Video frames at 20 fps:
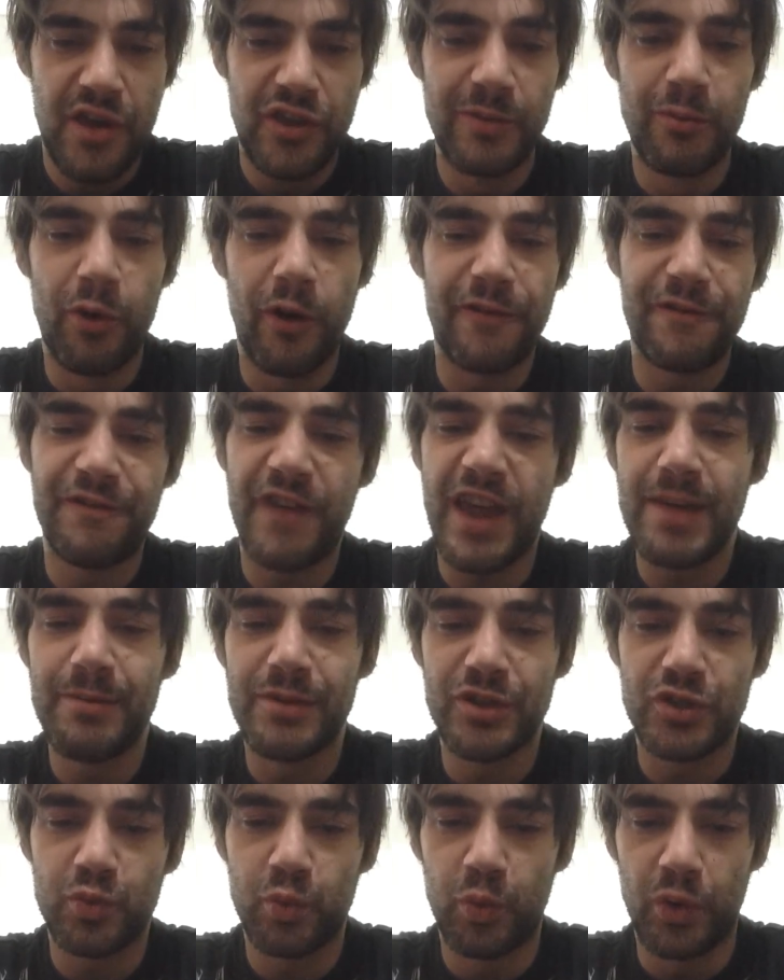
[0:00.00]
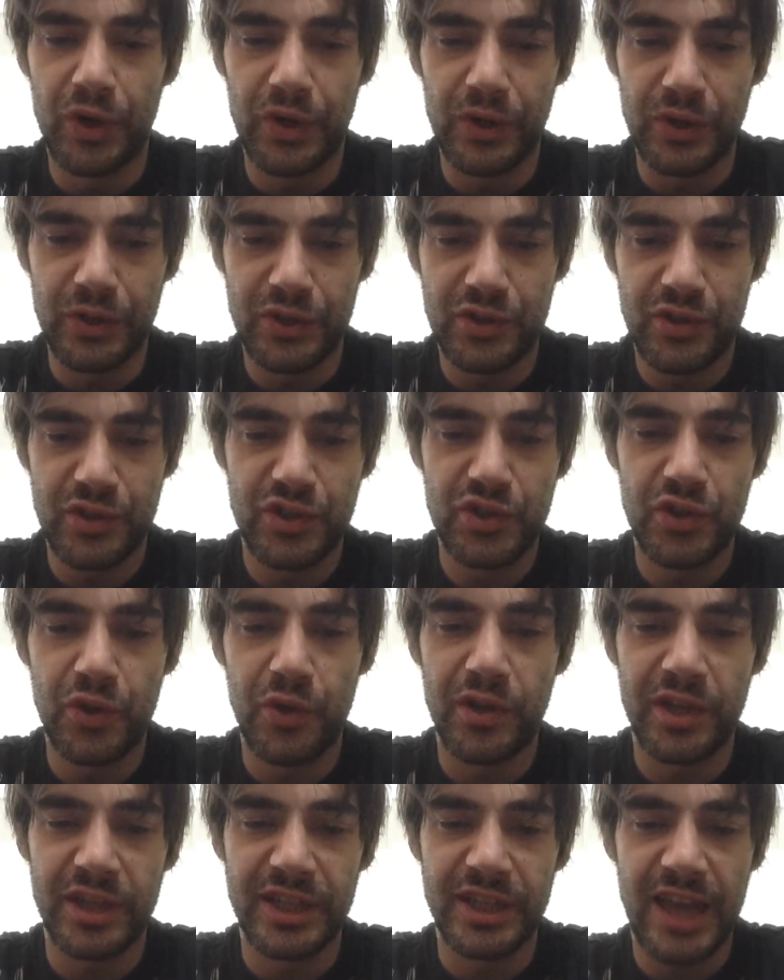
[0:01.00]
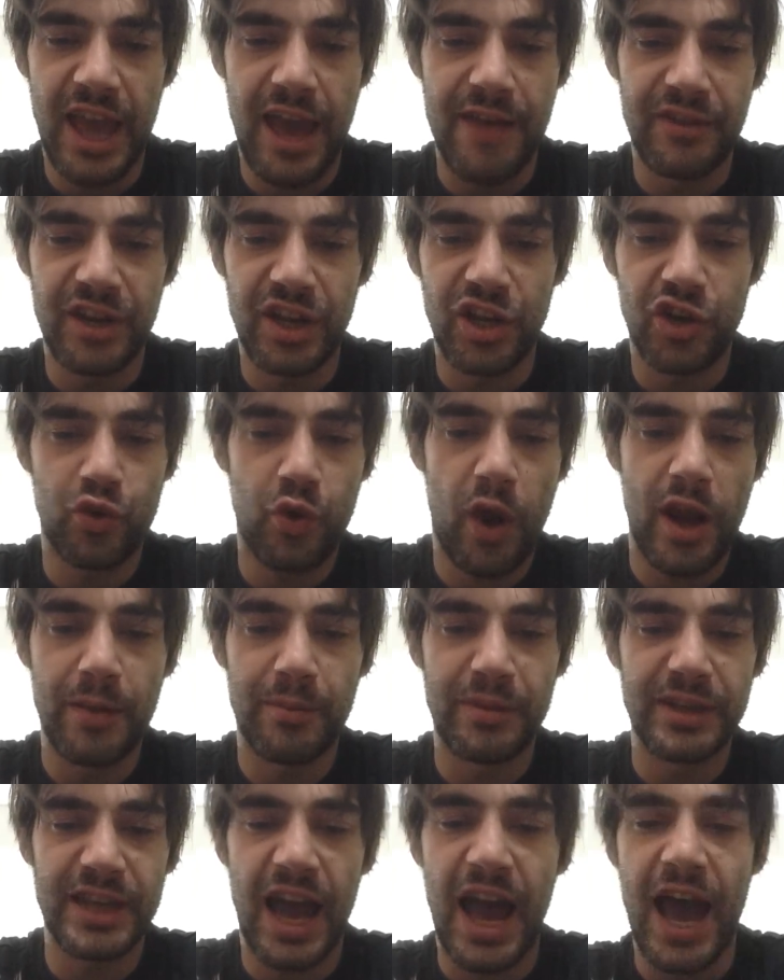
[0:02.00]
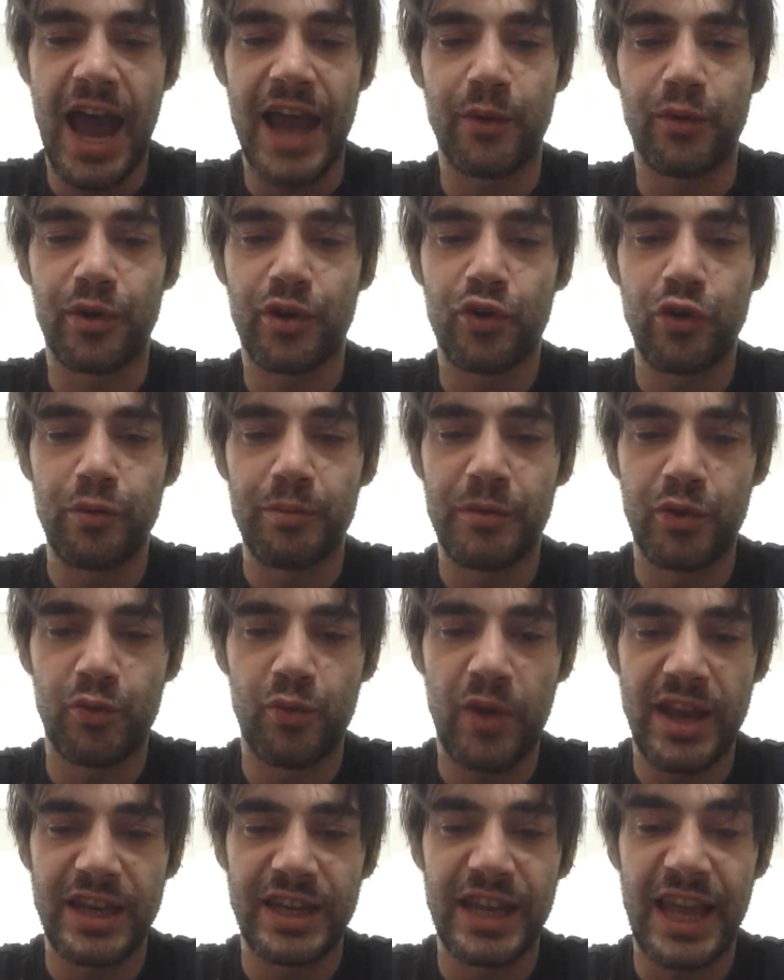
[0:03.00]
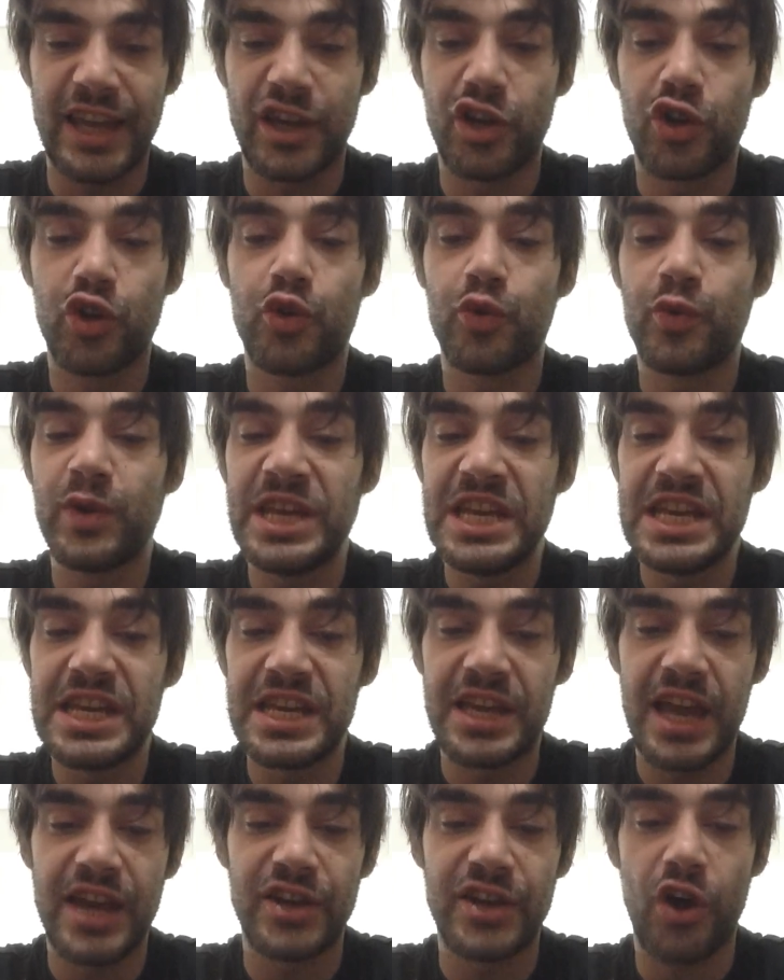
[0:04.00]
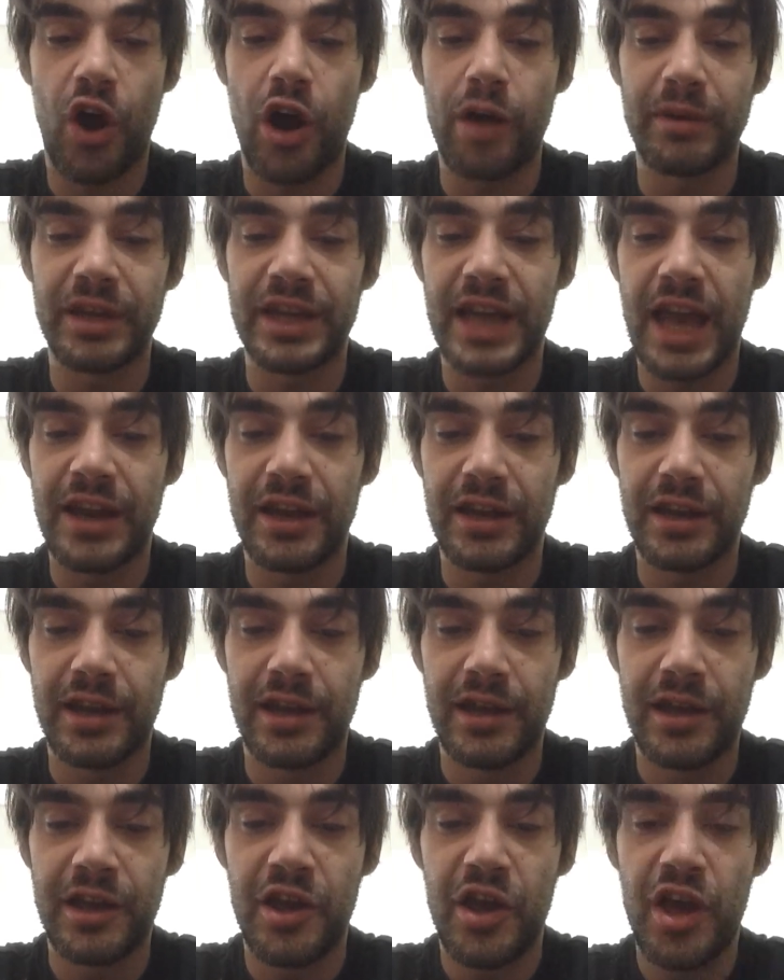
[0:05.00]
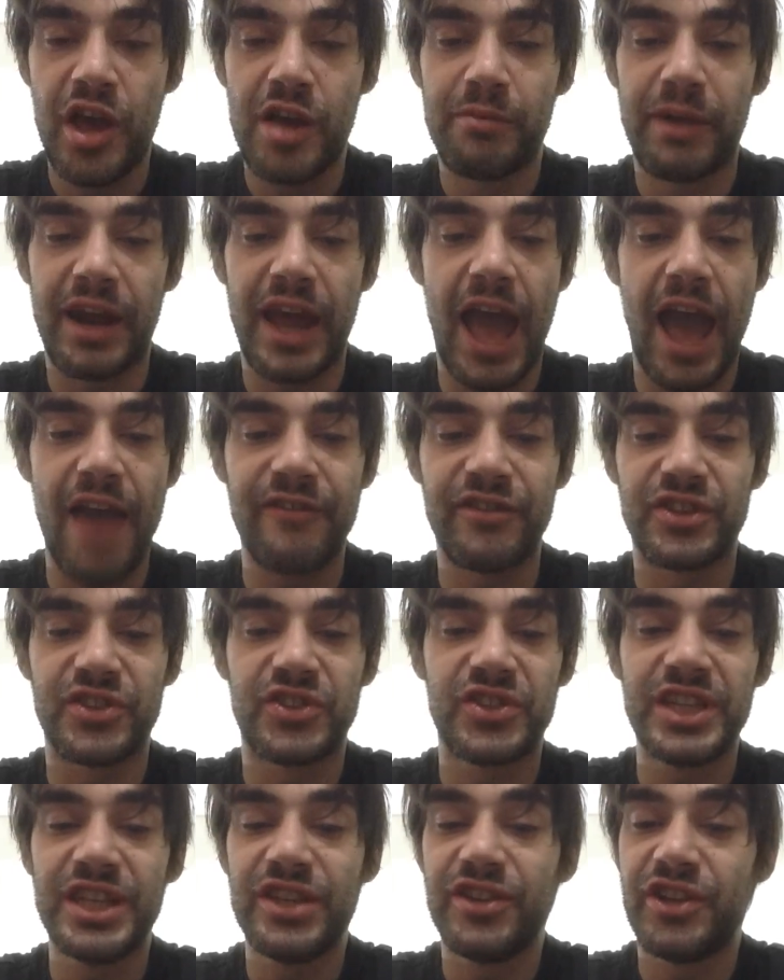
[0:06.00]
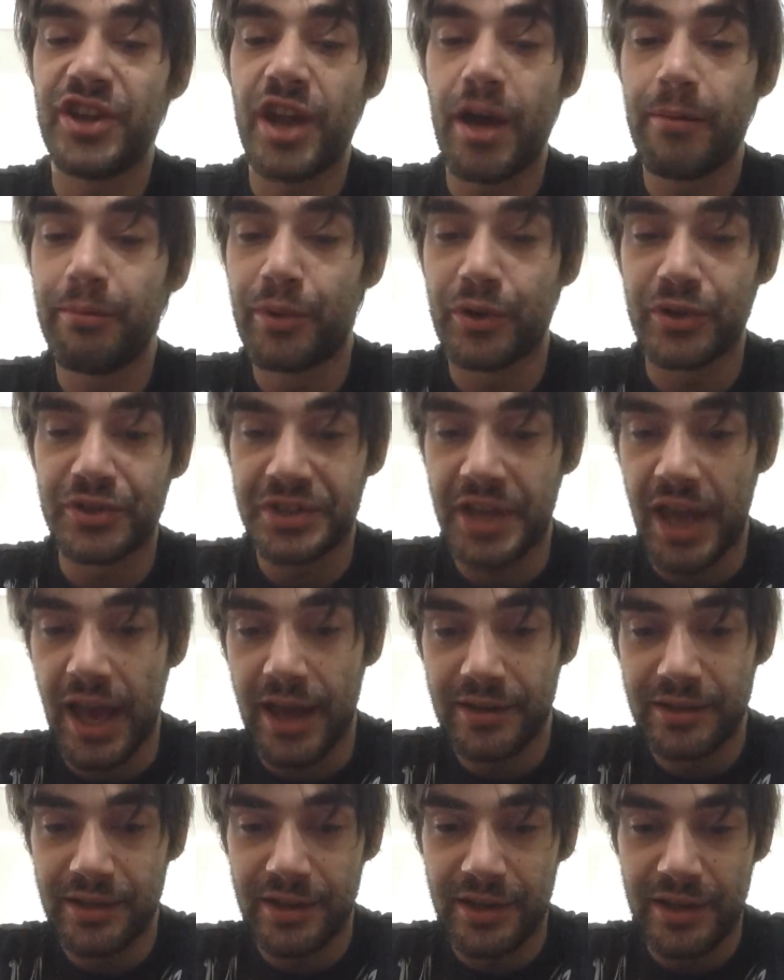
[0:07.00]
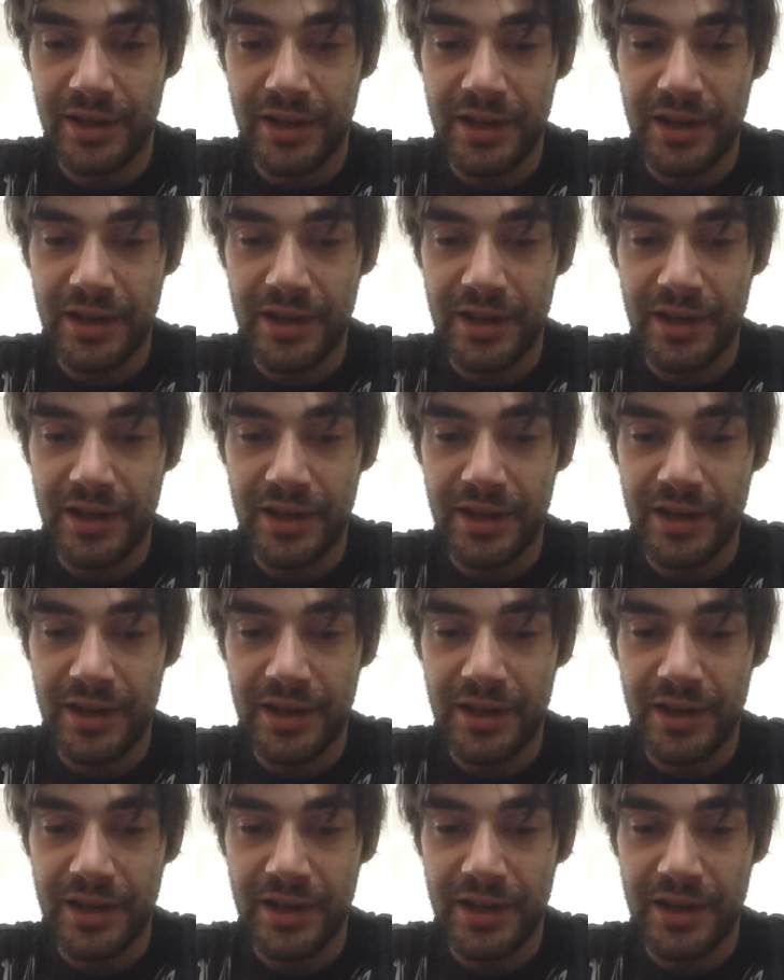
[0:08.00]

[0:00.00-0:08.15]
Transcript: The more famous worlds certainly have an incredibly high recruitment rate, like Krieg and Armageddon, but I haven't seen the numbers yet.